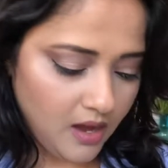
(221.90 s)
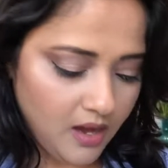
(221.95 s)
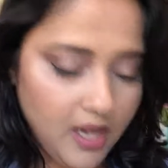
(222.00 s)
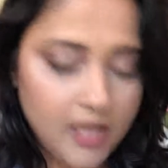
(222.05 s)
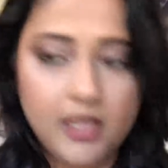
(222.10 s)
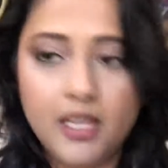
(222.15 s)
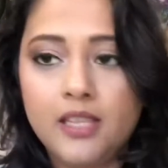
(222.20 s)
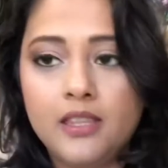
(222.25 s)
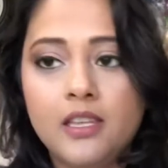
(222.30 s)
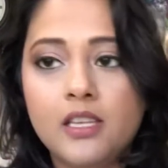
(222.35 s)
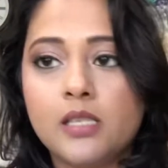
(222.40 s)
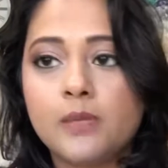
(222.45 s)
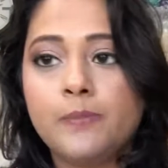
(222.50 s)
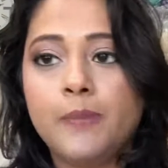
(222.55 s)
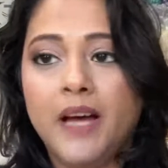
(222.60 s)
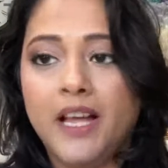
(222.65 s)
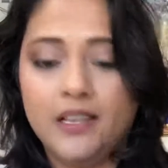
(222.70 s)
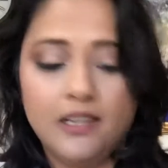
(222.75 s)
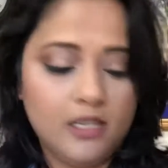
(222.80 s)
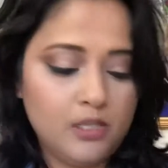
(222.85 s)
I think this
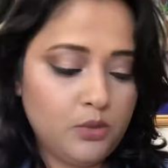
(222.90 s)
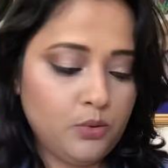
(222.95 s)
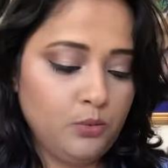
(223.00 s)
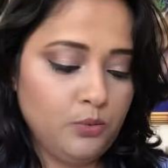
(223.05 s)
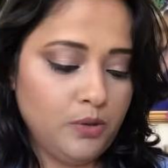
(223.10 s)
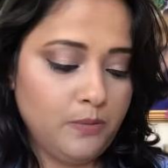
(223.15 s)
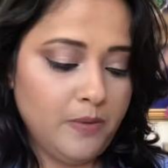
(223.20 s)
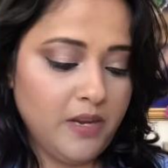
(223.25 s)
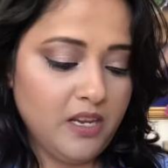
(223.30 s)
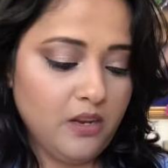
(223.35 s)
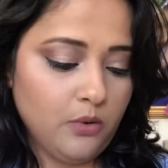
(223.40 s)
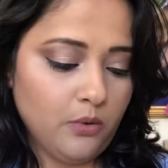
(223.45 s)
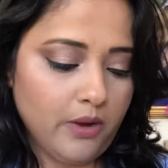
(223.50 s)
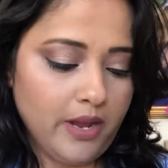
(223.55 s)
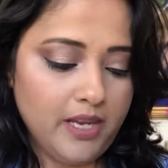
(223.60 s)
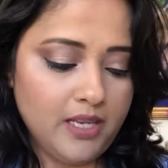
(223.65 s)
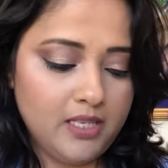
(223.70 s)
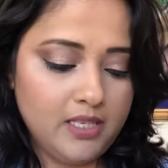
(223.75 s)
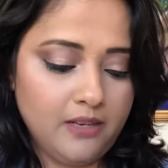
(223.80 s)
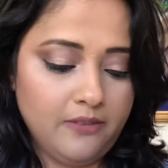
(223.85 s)
palette would be
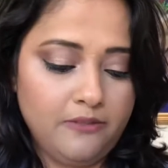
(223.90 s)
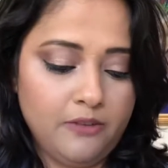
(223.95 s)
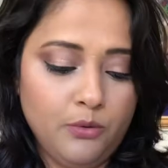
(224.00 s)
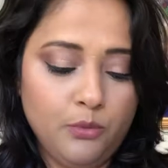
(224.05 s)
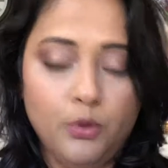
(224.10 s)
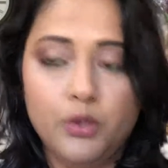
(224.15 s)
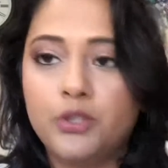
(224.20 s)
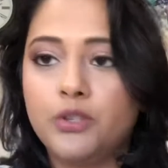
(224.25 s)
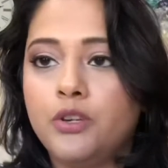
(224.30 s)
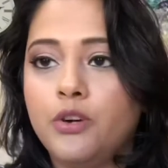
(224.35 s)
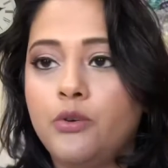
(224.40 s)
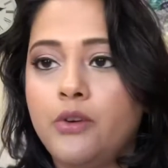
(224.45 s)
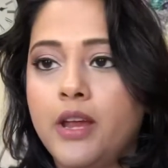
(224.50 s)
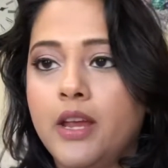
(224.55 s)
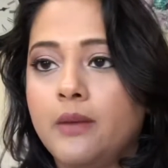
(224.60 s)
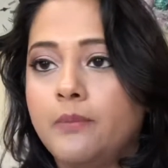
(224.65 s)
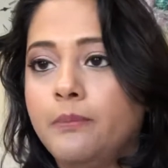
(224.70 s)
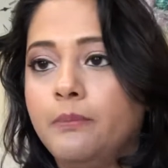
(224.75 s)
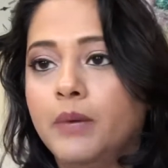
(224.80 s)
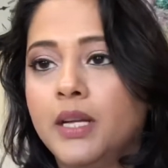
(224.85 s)
great if you want to
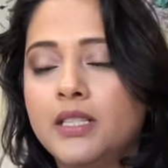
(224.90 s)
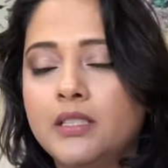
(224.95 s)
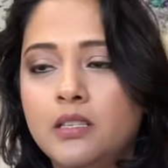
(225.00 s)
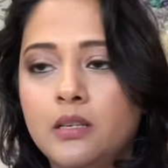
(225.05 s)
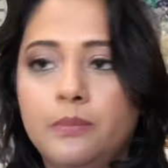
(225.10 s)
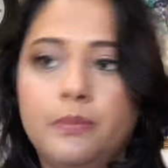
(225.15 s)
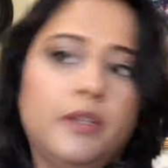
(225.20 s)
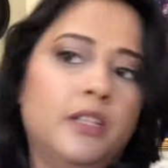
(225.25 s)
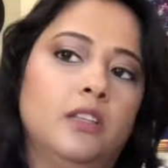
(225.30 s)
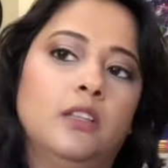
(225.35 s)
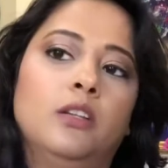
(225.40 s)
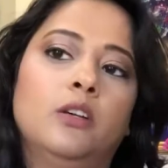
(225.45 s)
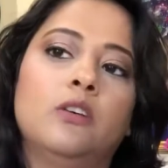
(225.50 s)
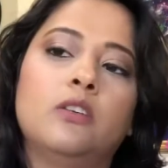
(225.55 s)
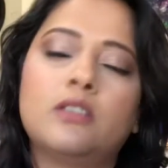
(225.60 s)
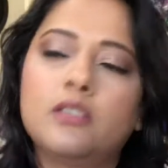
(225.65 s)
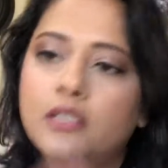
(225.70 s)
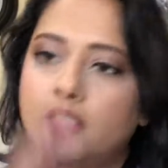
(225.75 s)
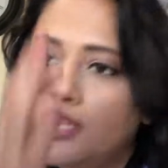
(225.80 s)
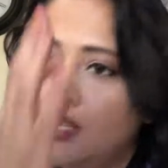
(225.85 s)
create multiple
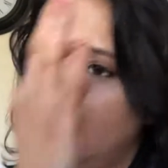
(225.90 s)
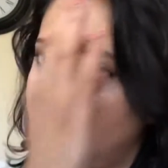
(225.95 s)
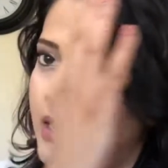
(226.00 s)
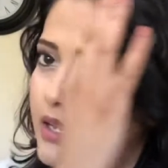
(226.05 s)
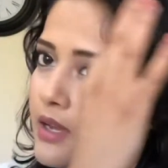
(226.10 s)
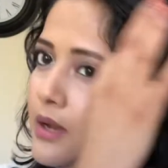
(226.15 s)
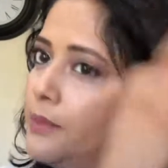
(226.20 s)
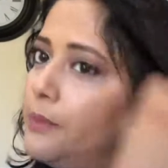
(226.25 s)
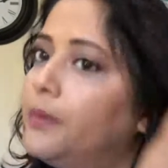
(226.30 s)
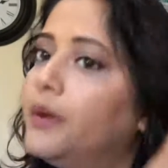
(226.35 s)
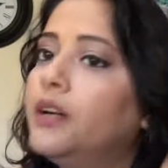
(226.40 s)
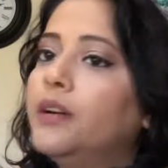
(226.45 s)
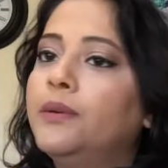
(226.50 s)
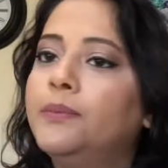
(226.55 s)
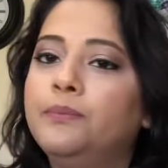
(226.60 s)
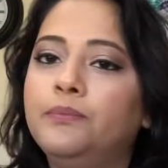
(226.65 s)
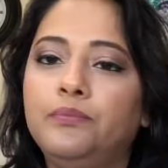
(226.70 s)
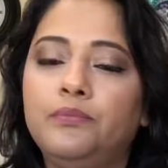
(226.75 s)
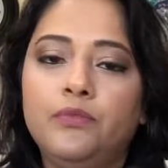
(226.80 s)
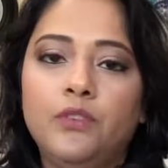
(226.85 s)
looks, but
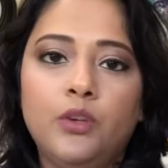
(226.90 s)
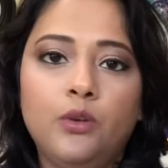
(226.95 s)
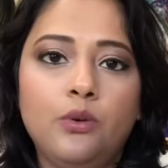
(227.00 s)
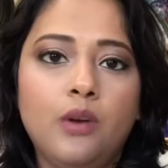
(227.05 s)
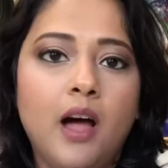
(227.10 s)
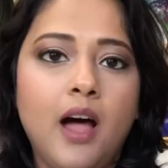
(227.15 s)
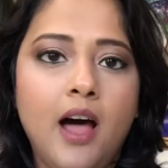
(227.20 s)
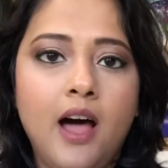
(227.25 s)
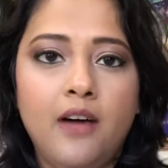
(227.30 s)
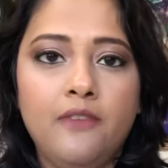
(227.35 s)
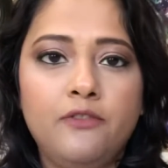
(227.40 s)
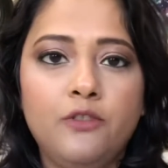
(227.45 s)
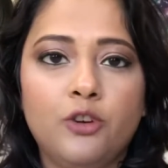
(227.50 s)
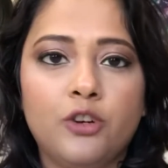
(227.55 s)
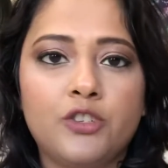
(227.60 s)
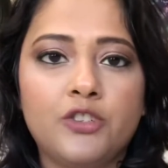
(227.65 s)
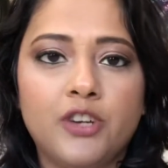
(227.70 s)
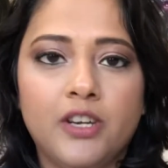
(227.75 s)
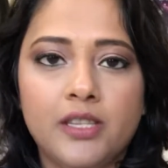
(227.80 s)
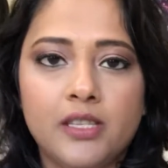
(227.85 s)
you have
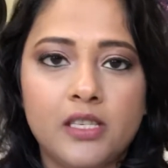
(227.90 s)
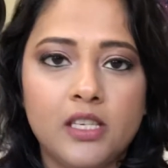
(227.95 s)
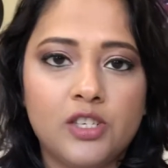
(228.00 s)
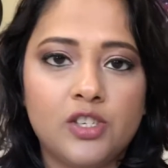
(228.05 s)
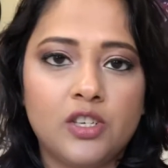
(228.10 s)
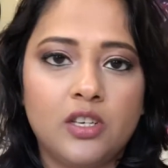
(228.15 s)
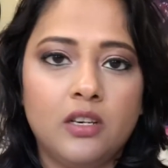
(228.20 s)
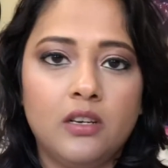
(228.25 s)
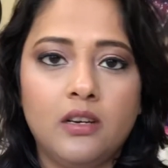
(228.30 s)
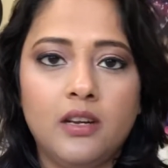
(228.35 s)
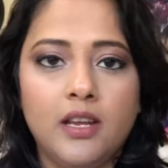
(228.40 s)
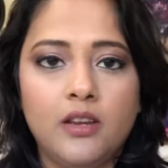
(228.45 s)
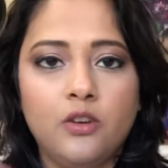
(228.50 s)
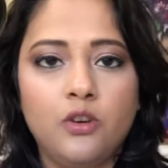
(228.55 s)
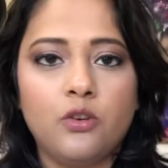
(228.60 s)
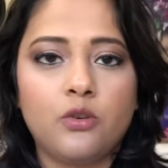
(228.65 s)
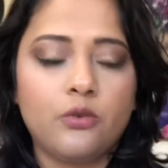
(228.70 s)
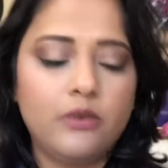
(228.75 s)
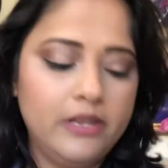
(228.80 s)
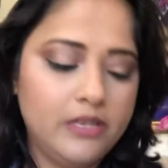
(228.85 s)
your transition and
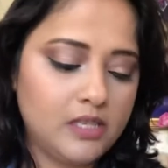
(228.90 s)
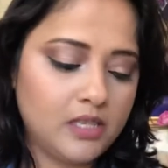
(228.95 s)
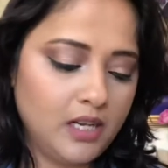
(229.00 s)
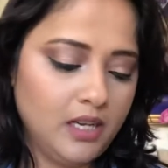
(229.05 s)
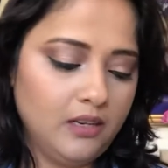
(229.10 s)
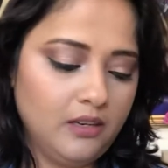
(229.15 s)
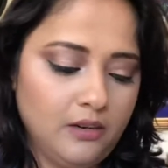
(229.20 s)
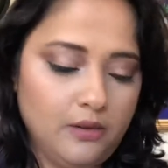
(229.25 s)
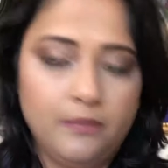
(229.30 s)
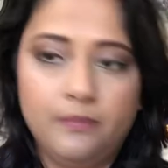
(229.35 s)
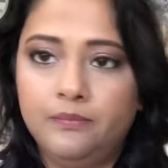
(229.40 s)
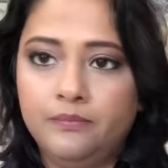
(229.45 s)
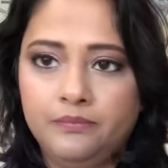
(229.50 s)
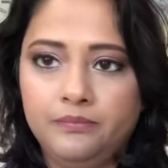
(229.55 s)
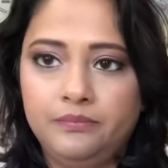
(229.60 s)
your crease color